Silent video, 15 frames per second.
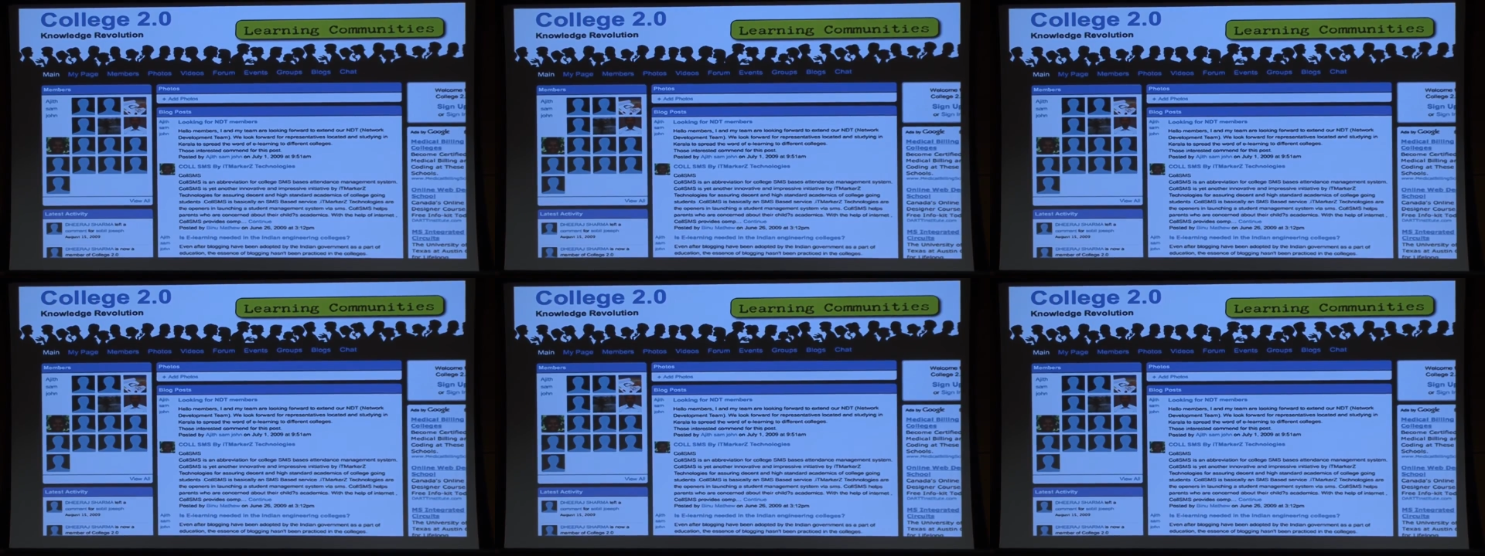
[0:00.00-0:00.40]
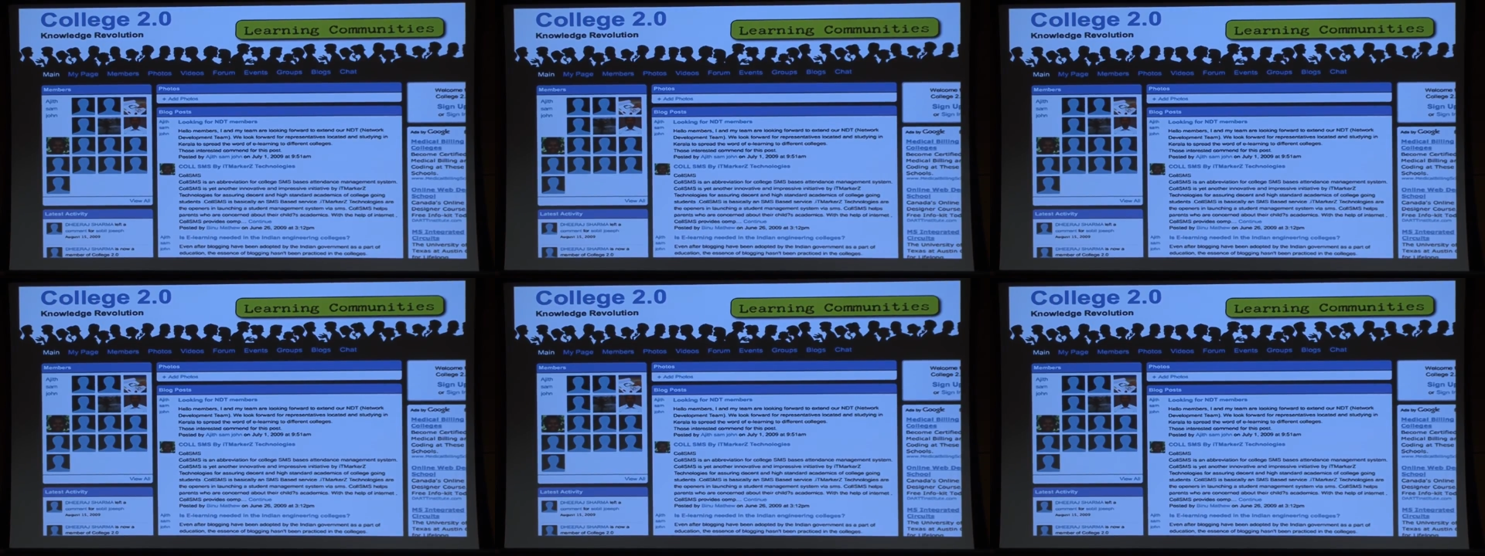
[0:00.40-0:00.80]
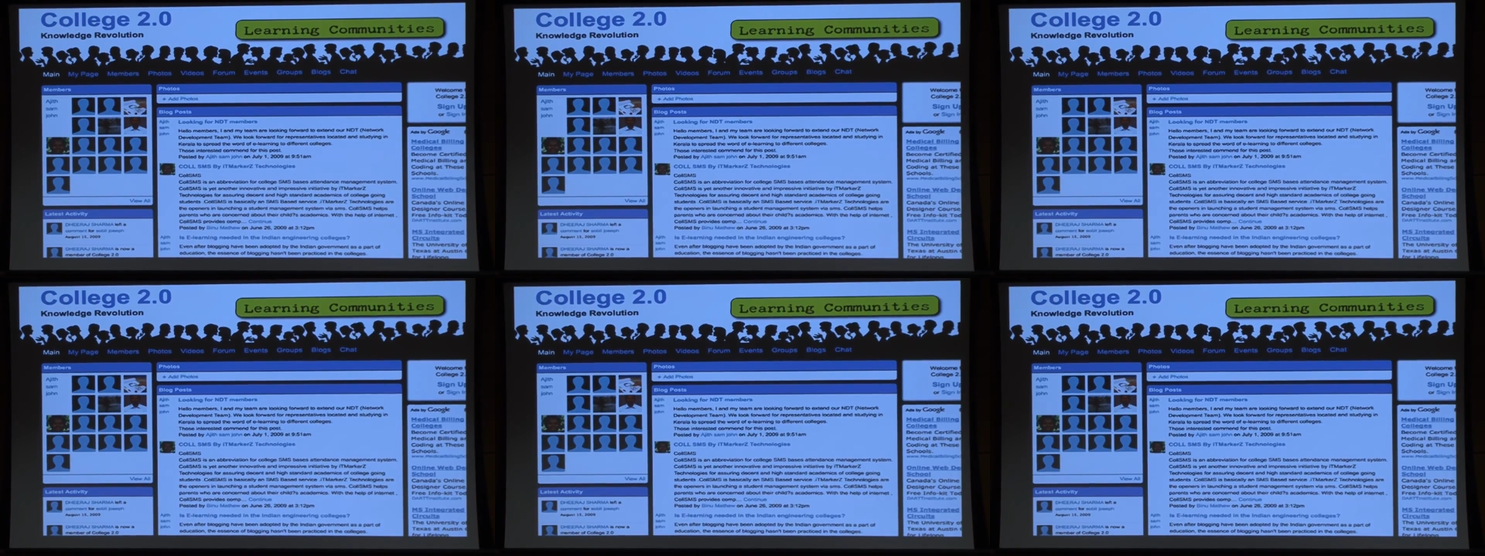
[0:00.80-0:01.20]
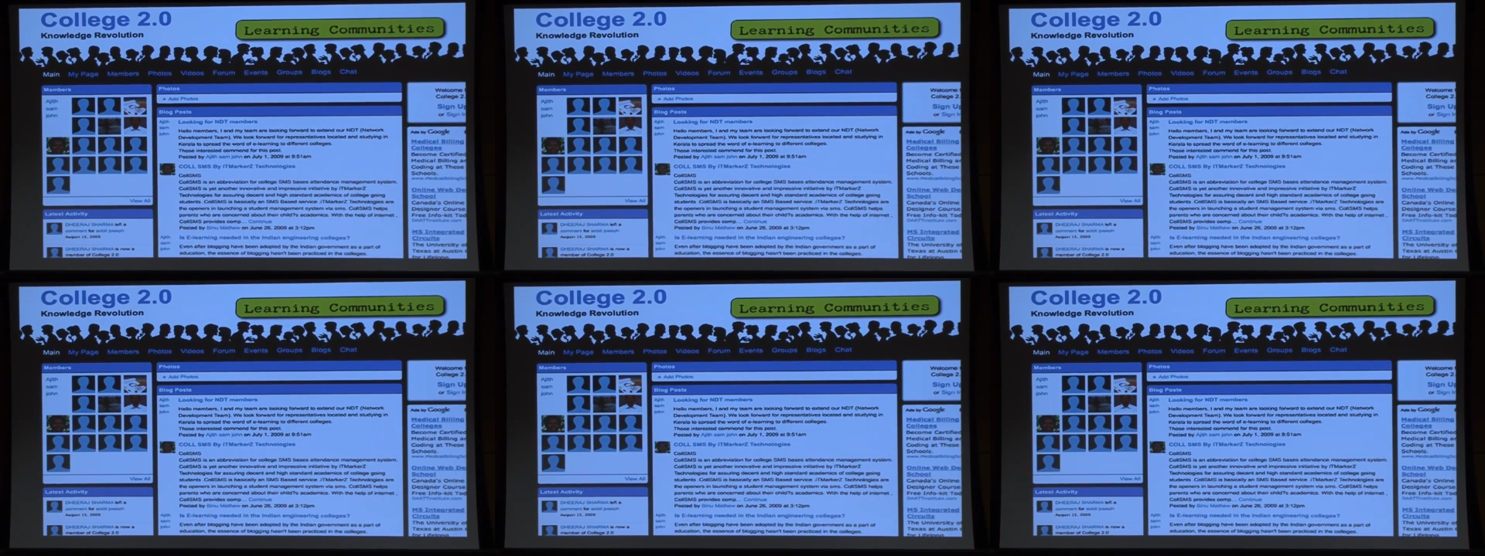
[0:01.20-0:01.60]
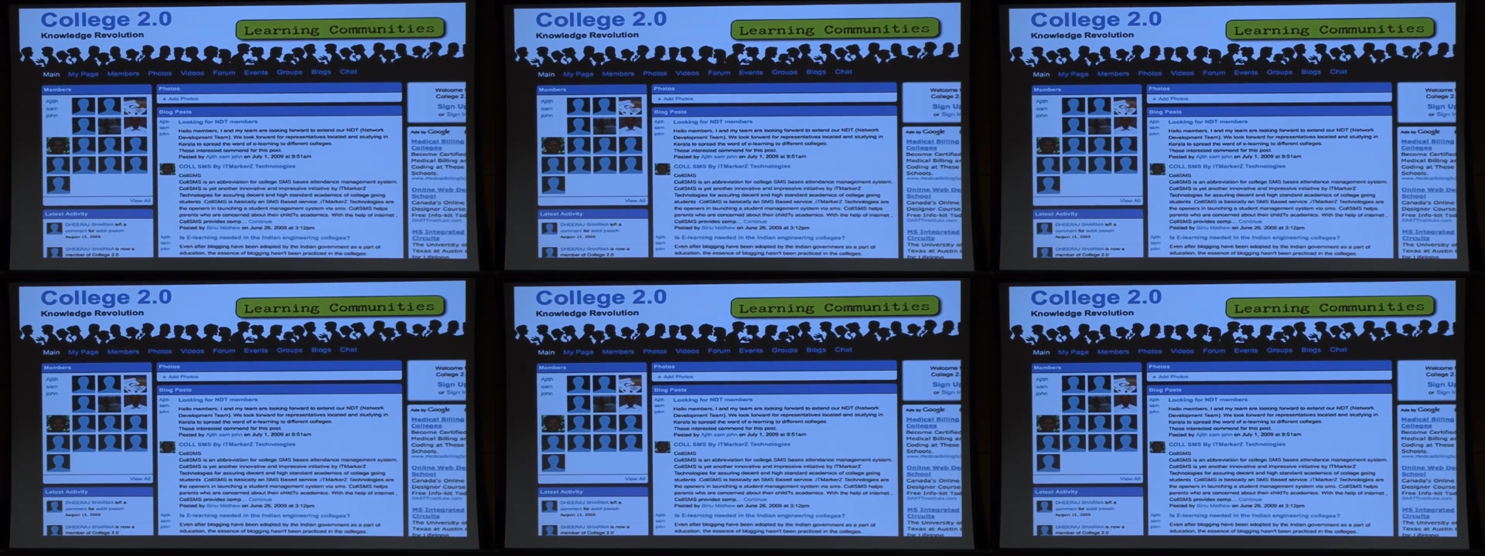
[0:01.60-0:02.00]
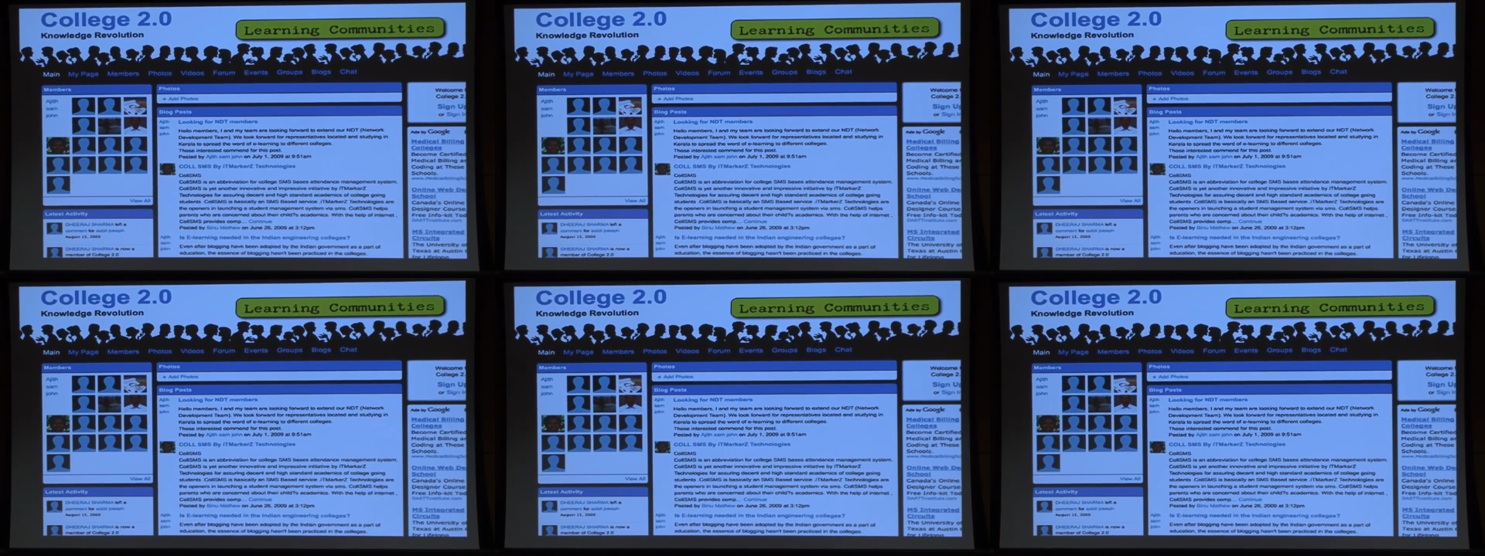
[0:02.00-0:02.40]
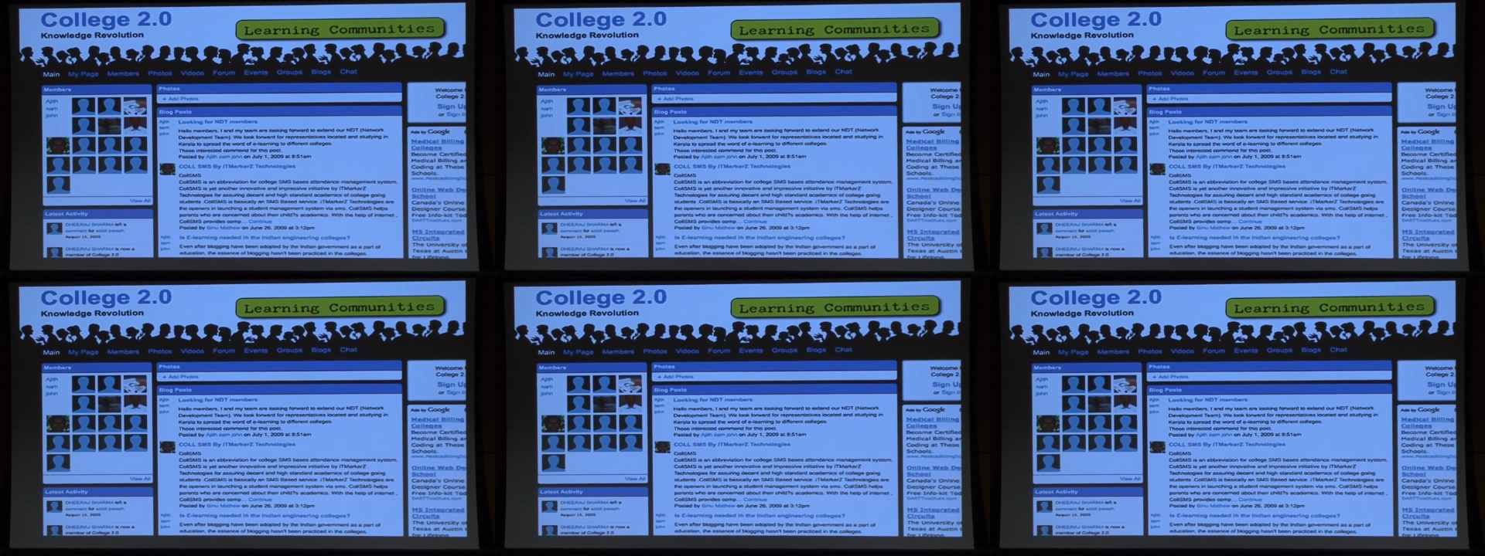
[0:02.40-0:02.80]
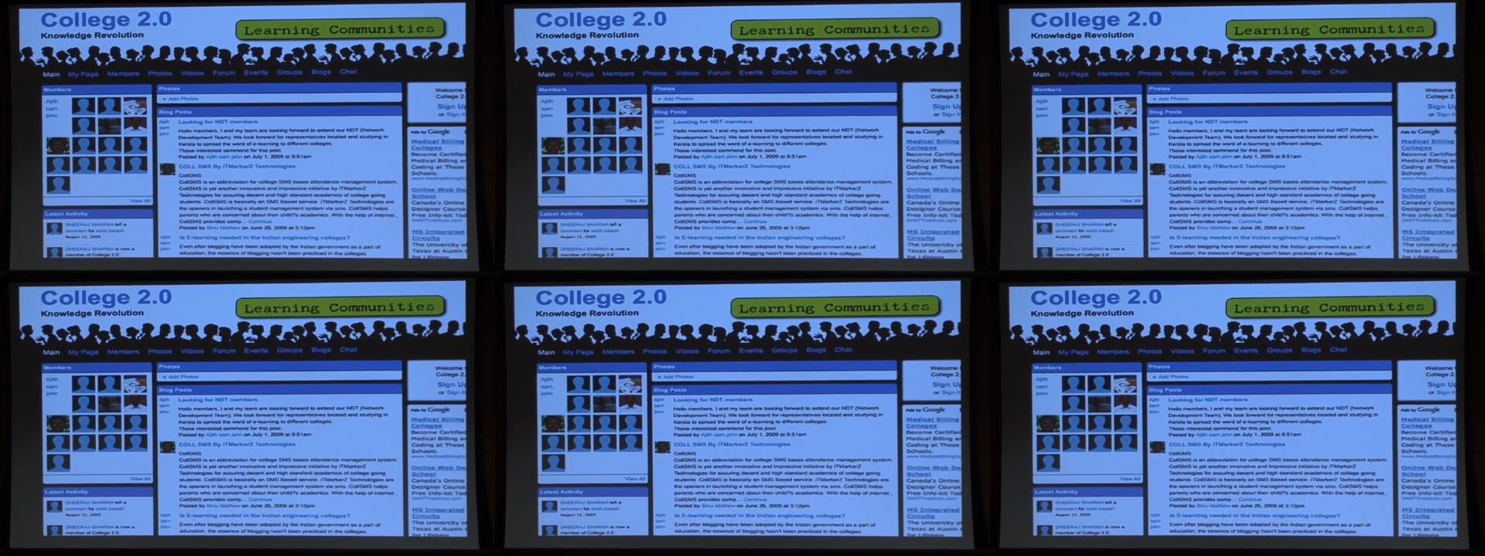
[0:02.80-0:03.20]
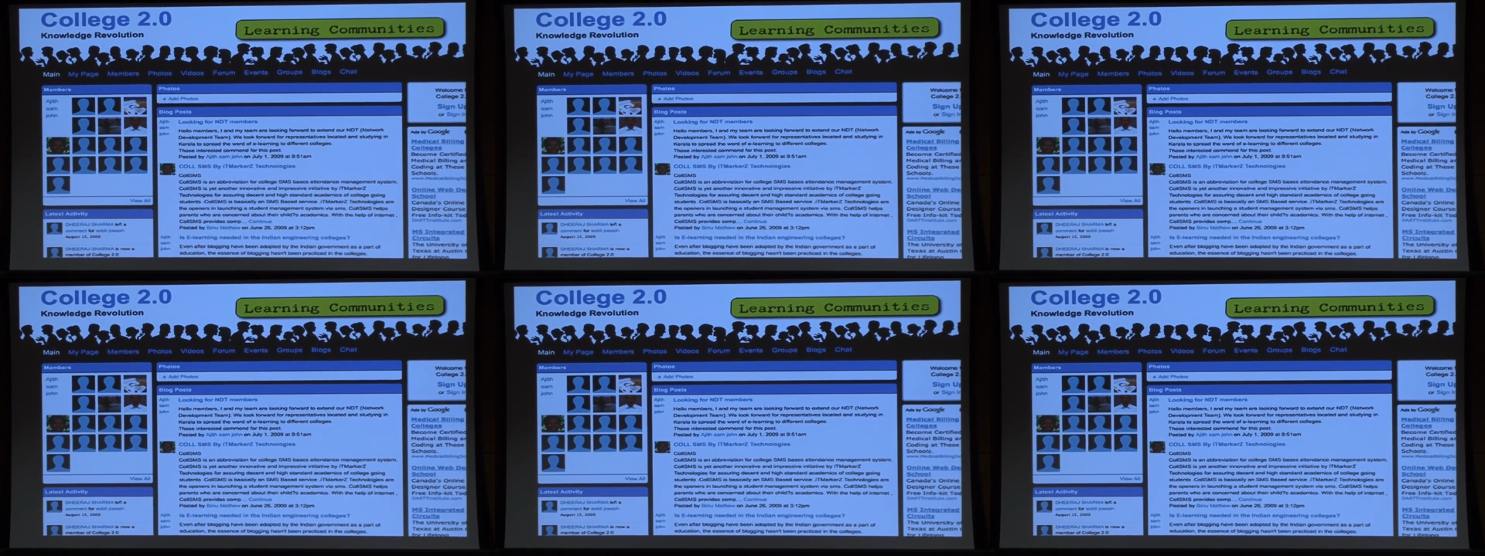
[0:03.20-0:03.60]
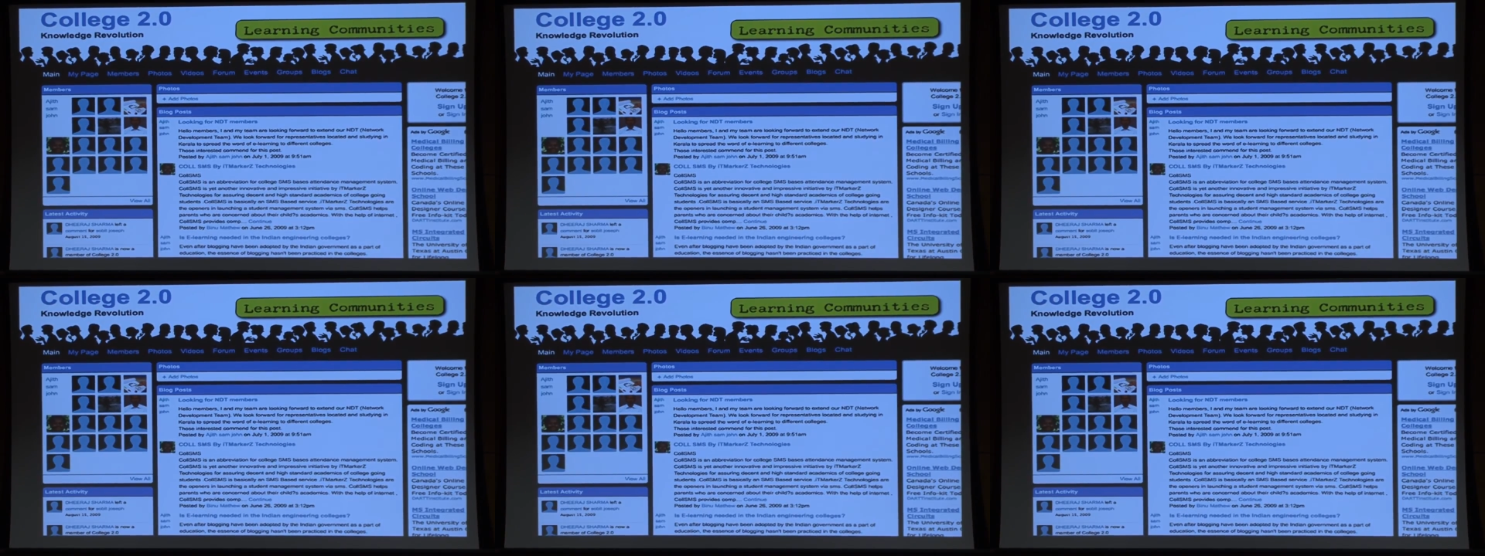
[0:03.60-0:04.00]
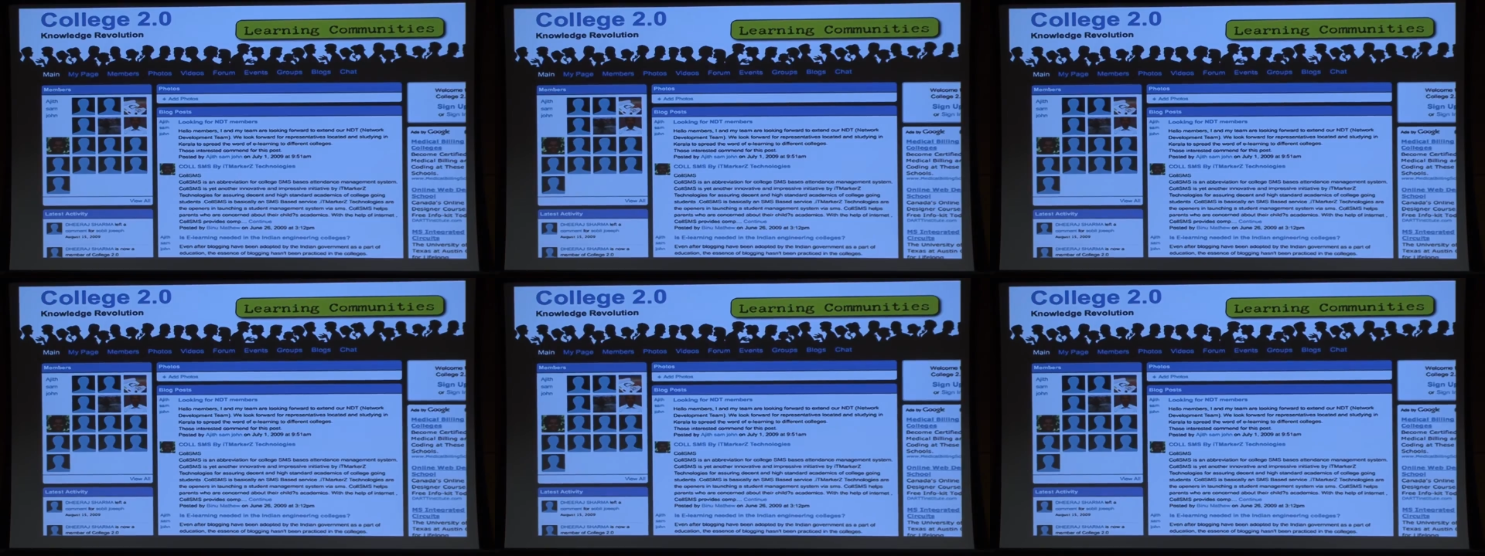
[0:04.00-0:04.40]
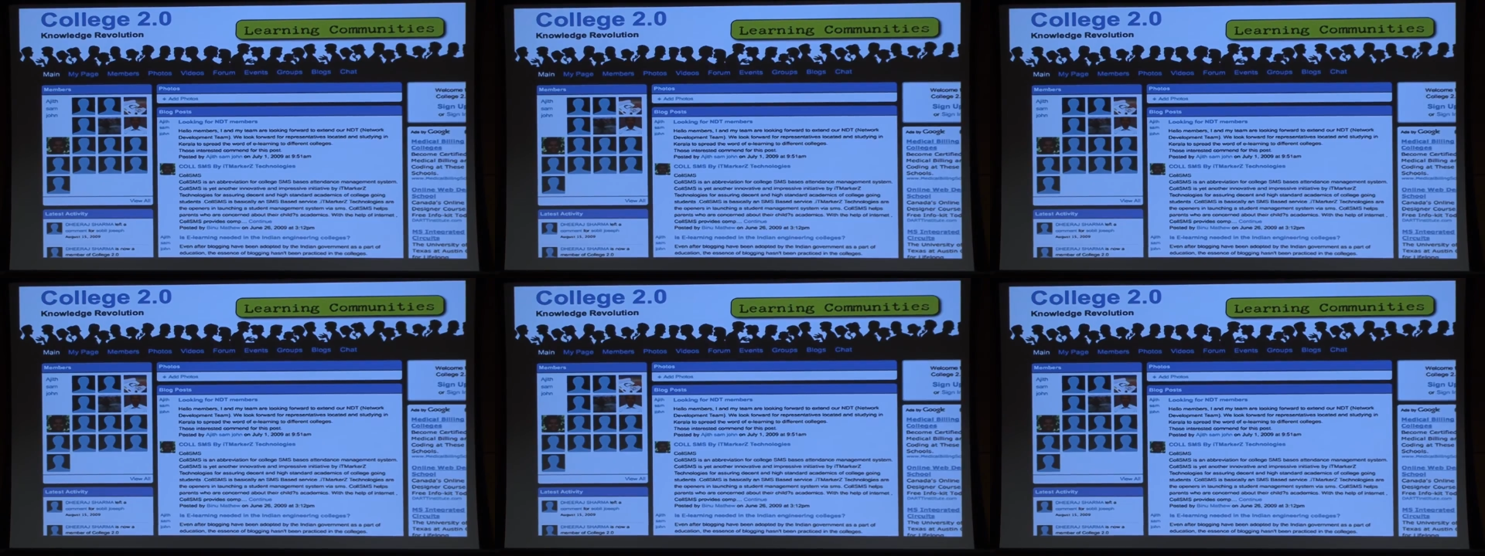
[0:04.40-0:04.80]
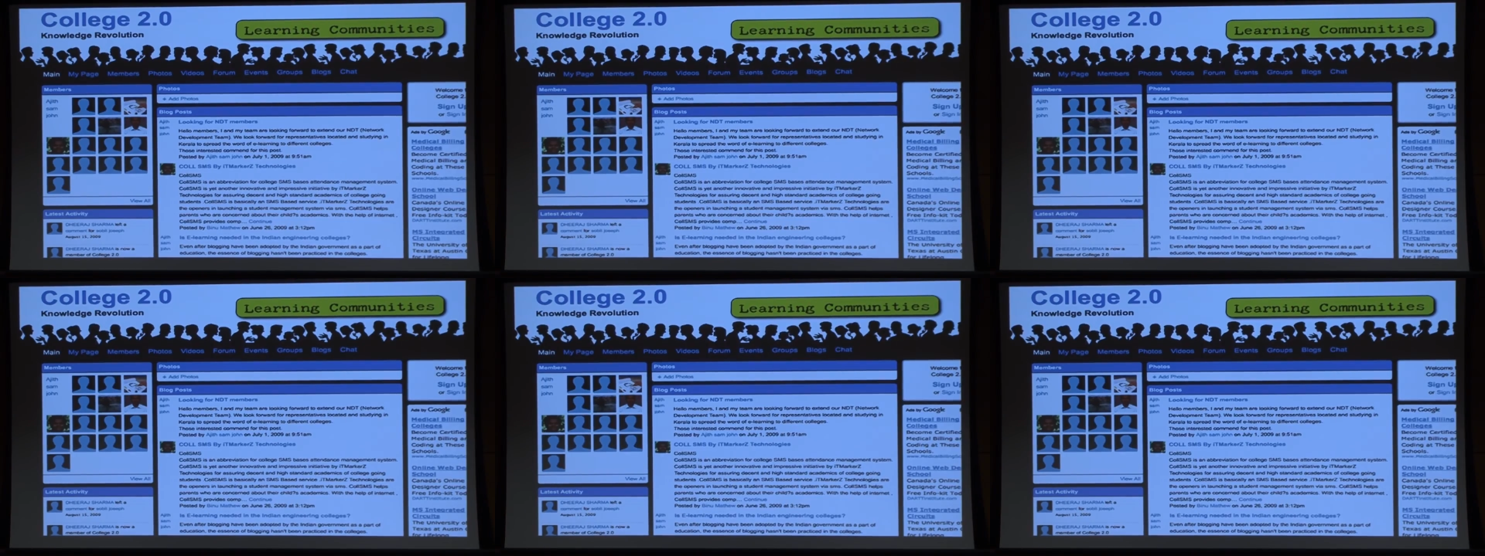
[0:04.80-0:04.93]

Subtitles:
(no speaker visible)